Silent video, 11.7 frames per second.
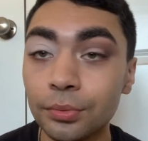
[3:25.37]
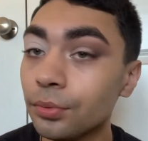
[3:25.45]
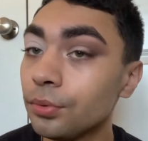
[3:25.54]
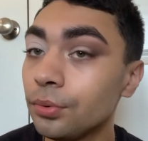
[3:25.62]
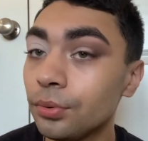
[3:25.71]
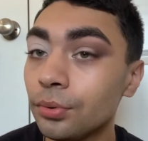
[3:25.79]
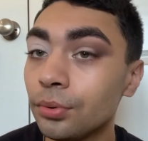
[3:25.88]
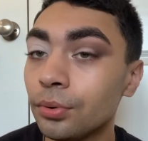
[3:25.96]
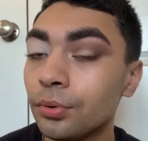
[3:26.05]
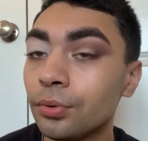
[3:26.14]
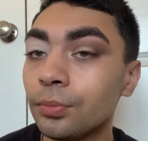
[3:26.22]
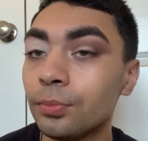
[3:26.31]
Ooh,
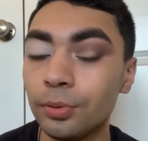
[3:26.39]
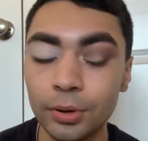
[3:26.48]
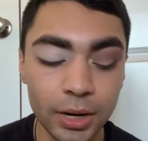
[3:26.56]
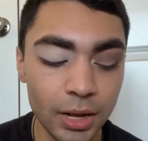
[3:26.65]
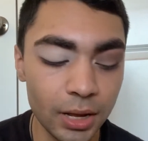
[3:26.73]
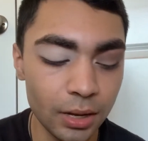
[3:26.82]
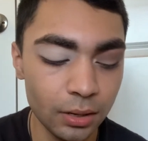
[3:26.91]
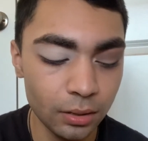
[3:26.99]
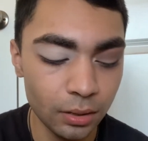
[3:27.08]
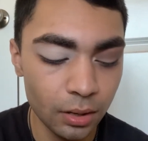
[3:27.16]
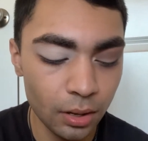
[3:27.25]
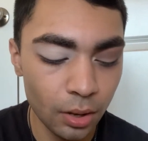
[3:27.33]
pretty.
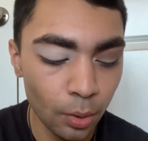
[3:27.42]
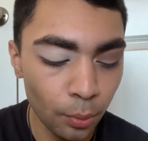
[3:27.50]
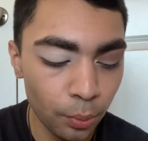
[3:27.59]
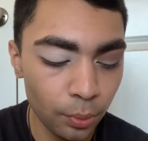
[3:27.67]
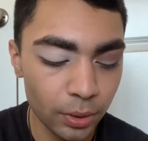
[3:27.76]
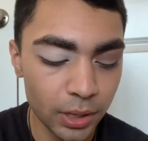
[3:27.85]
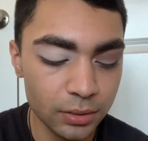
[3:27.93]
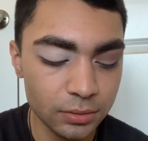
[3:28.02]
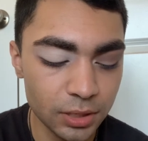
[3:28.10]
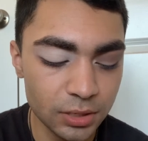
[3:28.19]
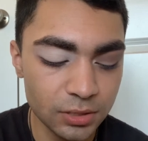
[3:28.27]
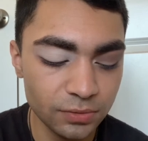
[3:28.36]
It
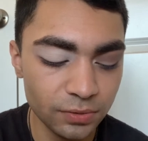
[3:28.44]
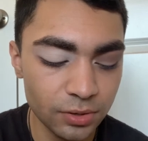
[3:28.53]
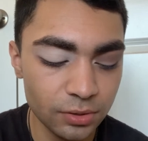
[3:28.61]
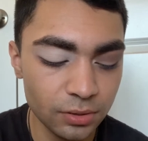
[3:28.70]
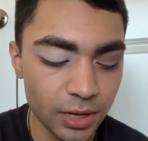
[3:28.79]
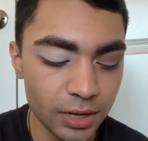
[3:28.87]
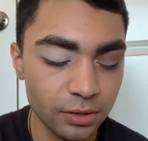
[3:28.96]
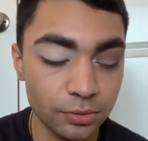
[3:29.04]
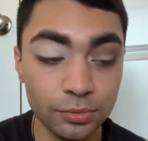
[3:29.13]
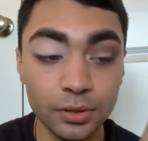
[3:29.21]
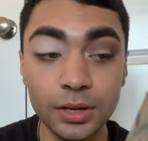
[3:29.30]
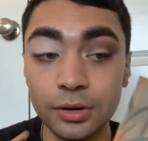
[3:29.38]
does feel like
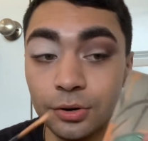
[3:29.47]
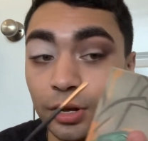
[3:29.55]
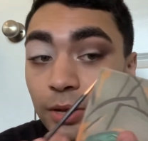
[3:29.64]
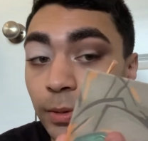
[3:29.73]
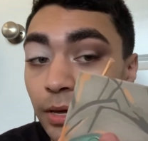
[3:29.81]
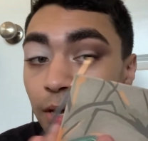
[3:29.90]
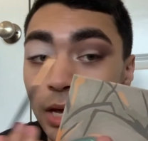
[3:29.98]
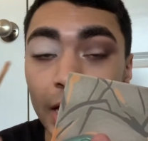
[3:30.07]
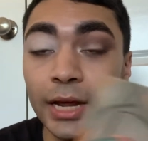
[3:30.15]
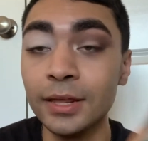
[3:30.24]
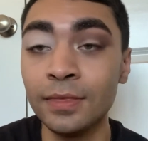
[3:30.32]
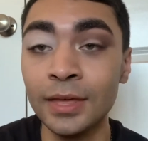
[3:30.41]
really creamy.
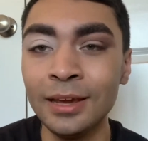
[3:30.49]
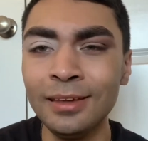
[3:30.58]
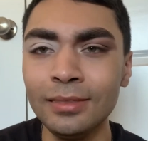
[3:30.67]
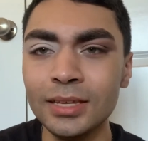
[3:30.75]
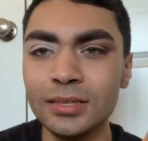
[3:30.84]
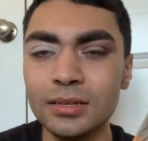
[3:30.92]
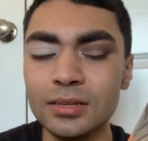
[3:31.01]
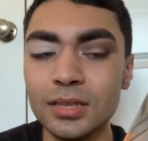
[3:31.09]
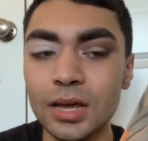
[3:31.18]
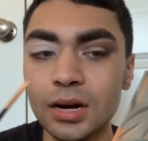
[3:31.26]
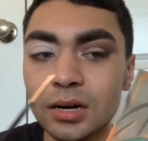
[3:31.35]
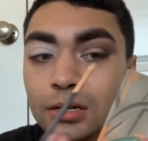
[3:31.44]
I think this is
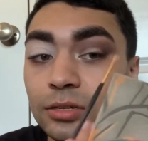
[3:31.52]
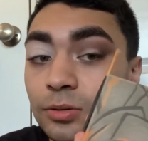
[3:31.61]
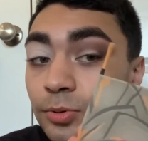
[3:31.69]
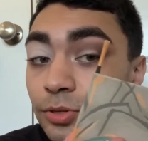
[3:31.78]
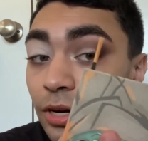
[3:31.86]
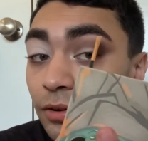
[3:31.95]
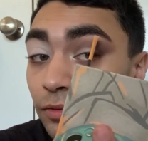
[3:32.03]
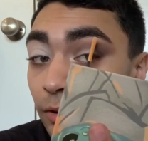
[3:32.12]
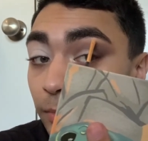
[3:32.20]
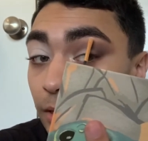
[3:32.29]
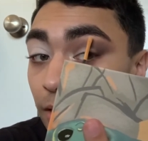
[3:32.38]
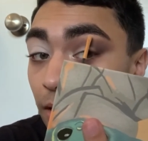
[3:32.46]
their Super Shock
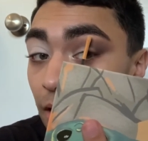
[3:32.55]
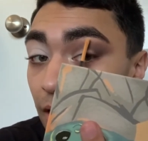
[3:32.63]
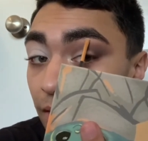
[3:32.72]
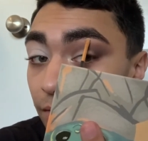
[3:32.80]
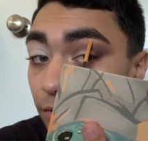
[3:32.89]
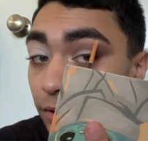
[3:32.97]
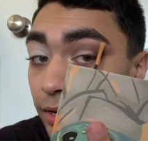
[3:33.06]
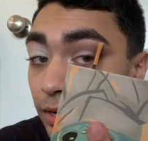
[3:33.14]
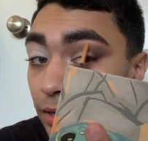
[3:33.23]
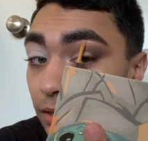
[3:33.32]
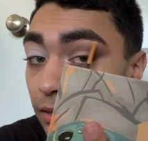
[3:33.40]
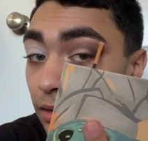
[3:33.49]
formula. I have no
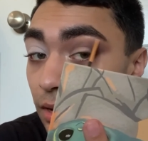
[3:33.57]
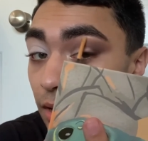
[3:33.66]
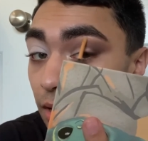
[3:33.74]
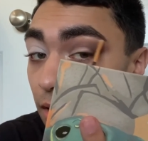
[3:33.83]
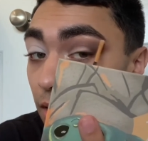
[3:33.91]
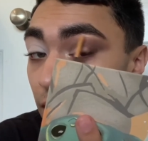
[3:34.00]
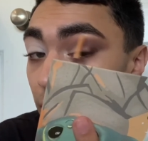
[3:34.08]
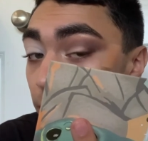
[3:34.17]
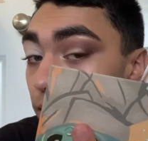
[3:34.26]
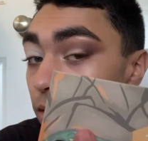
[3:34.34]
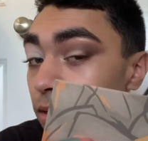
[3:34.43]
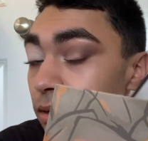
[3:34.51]
idea.
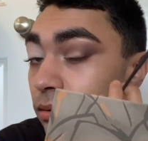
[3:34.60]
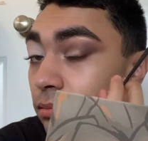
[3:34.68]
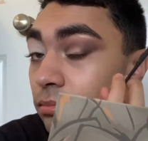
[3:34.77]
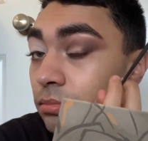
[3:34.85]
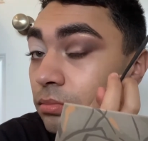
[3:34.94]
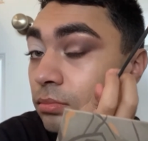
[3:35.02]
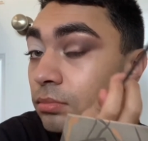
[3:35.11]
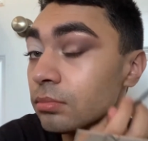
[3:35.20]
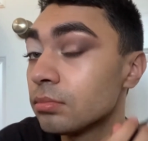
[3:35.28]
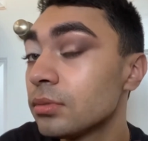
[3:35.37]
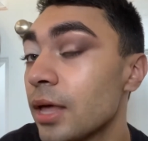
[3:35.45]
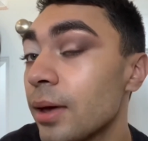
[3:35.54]
But
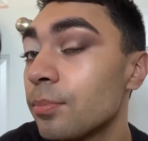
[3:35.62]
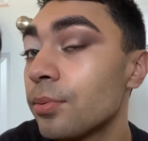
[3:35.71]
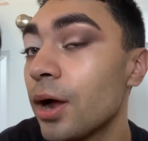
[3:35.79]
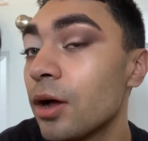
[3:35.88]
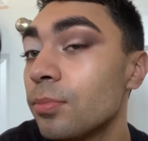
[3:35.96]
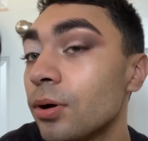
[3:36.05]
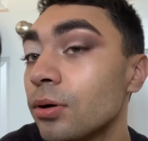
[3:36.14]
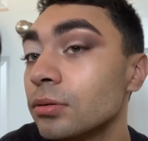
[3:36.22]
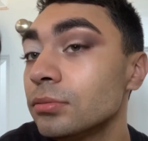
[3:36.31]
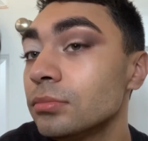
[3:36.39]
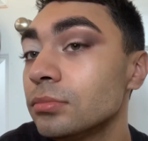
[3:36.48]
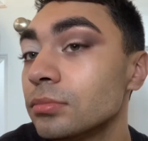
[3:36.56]
that brow
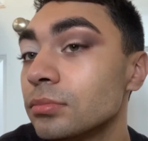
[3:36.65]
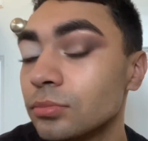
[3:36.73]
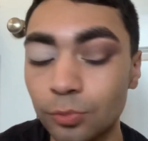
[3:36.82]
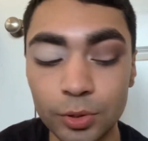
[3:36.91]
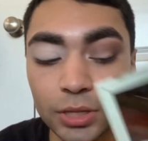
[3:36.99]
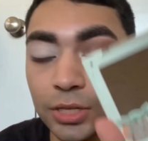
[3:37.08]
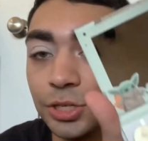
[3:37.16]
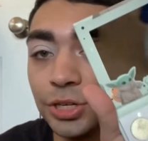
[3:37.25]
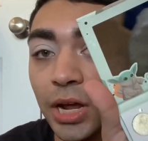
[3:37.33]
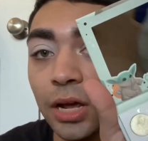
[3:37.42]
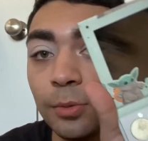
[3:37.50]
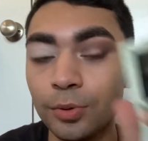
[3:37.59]
bone with the
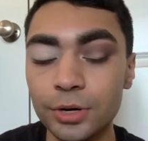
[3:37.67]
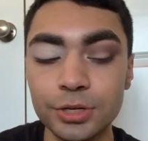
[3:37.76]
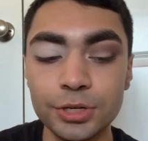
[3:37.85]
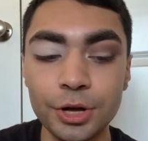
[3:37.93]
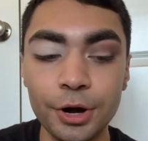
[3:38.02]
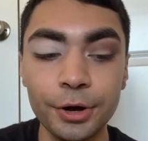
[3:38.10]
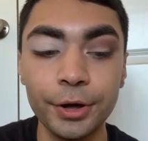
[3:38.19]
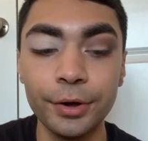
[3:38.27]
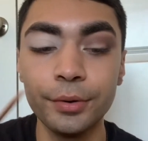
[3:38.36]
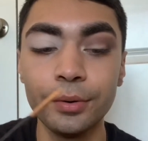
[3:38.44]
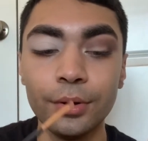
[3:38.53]
shade Precious Cargo,